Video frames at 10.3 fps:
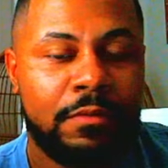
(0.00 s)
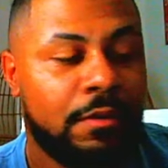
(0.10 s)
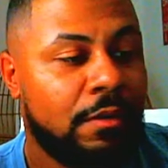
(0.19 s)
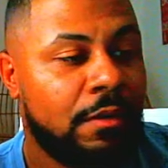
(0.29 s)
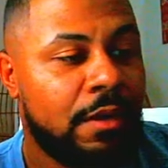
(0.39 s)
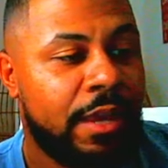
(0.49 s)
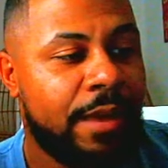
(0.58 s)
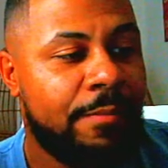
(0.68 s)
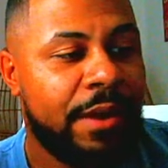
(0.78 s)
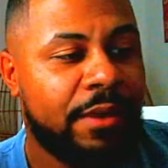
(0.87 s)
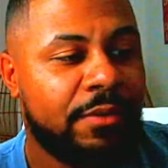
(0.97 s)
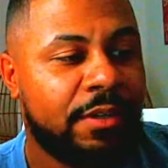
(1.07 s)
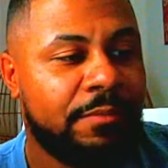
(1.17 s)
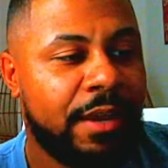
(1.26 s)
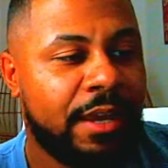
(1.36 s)
Yeah, I'm back on the
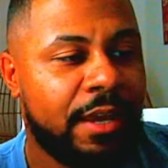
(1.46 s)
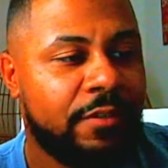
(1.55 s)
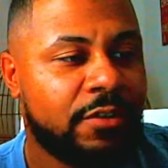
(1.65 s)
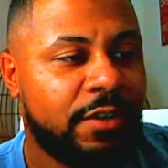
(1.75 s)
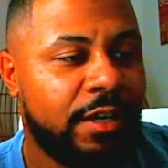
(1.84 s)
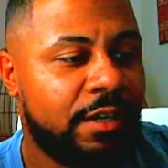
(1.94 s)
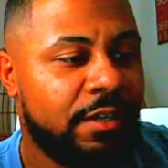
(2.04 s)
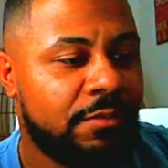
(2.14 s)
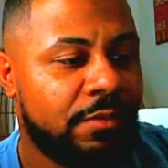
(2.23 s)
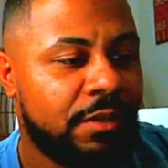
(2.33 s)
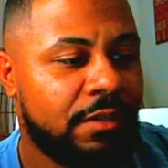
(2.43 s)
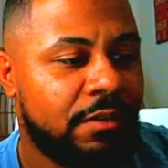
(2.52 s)
Mike Evans train this weekend.